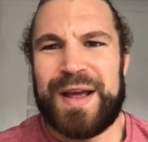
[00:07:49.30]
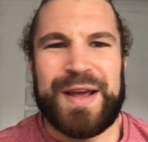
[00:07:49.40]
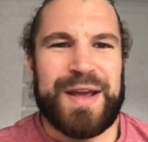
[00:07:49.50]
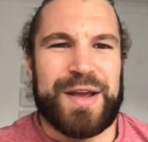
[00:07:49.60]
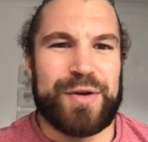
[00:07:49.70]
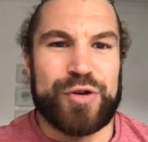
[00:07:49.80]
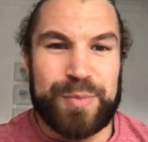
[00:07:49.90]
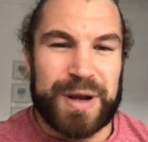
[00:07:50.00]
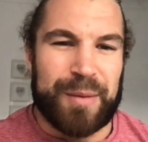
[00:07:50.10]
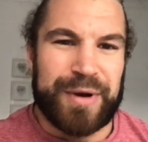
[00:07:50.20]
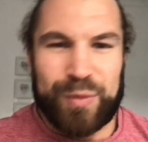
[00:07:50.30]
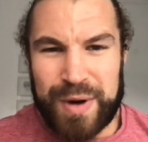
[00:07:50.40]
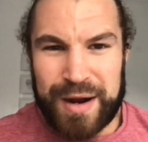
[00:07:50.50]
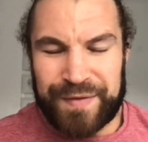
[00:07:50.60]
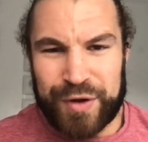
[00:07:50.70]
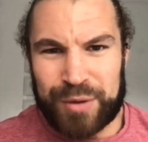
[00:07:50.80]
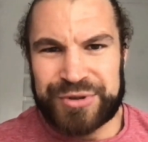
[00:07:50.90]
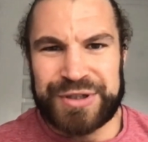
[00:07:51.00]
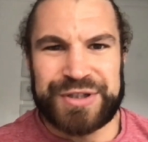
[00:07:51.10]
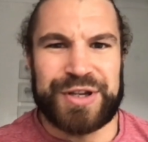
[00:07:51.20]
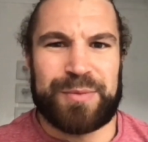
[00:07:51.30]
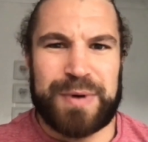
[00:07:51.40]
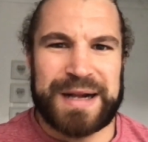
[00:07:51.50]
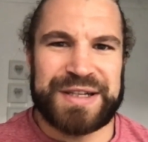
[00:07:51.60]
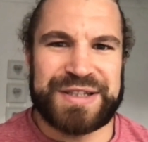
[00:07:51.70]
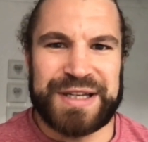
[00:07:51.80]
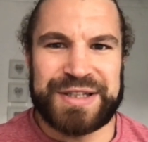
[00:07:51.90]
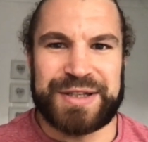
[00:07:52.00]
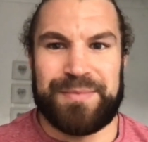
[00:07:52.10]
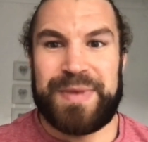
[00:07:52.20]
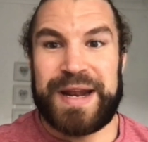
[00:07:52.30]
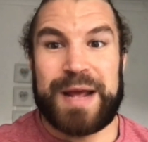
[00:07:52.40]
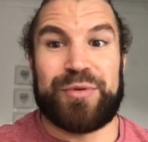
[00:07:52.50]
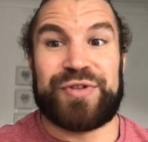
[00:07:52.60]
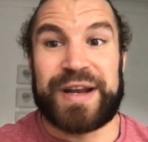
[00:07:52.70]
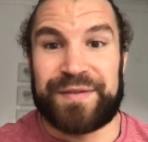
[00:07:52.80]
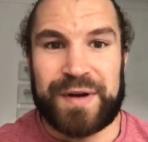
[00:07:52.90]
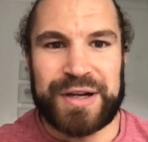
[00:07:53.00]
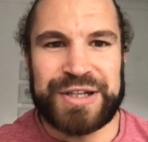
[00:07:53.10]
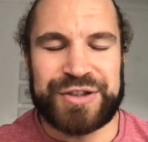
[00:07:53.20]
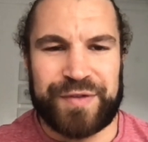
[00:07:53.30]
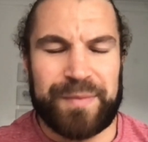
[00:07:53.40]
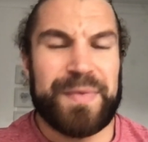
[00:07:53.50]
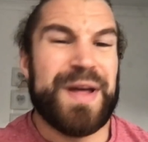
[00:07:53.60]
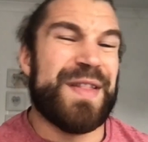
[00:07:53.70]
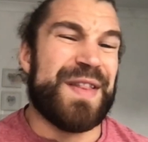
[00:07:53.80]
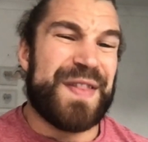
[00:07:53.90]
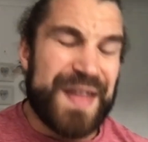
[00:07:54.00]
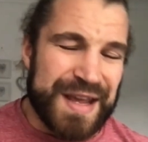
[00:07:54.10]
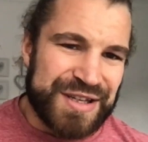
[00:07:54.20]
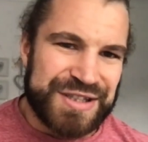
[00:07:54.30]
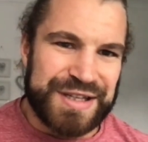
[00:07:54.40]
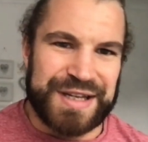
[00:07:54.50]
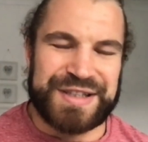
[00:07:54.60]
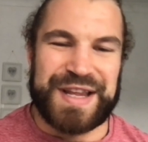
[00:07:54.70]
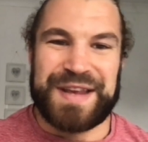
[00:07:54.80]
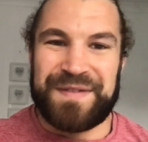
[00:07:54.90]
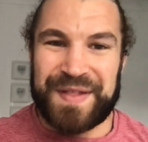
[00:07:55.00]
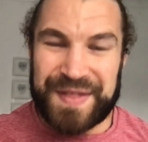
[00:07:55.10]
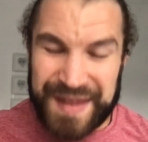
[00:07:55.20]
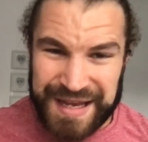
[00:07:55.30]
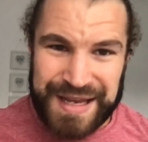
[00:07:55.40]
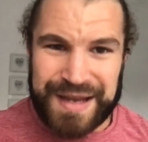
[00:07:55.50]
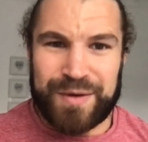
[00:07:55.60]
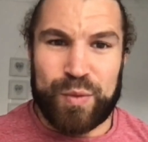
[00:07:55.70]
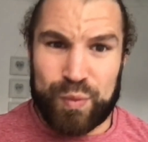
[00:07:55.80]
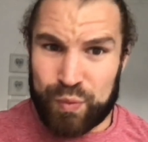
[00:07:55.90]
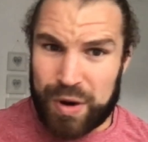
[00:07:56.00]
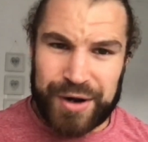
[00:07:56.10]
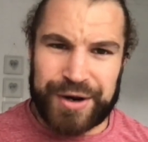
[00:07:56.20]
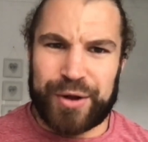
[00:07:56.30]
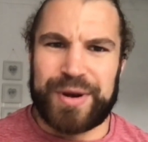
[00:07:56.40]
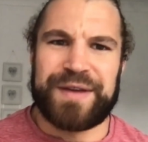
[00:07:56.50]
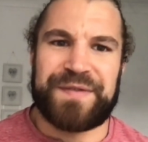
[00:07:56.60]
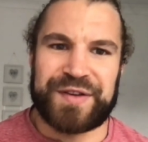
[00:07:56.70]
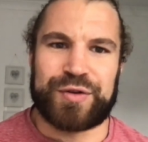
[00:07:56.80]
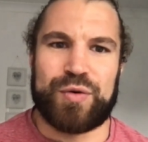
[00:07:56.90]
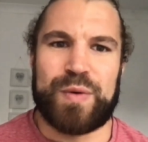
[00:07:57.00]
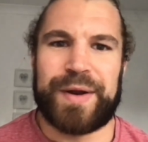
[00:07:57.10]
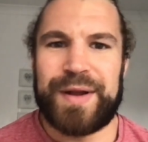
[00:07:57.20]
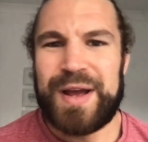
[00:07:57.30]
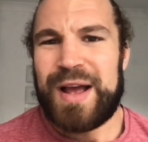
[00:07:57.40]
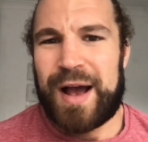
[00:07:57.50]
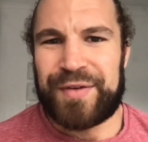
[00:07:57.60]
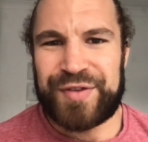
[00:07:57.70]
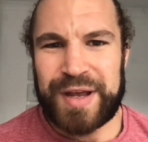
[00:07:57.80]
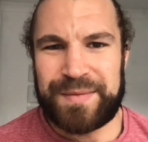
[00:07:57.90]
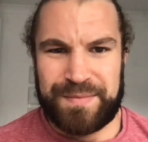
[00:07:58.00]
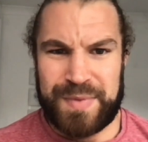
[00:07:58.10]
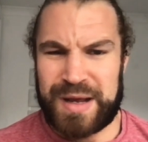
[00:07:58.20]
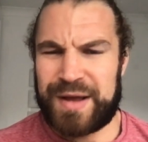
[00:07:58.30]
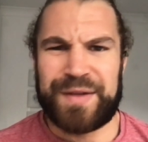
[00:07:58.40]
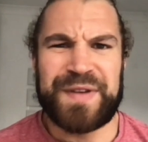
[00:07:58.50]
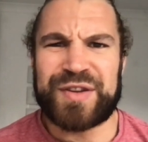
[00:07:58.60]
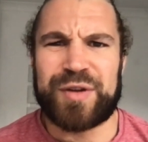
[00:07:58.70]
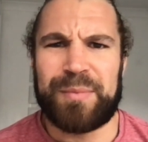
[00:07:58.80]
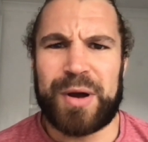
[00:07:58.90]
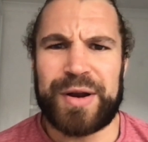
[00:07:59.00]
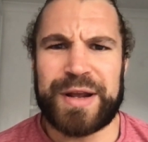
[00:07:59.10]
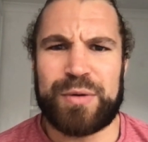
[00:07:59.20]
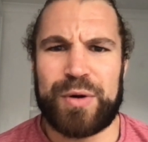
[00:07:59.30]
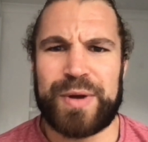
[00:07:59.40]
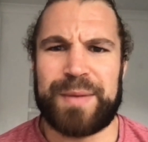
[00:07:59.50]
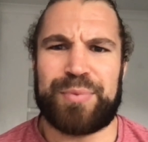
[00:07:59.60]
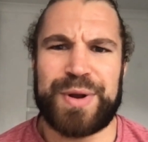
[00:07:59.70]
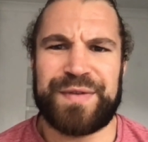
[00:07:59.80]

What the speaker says: you becoming aware of the options and the practices and being able to take advantage of them, then this is the one and only physical one. I've said the Vince Lombardi quote in previous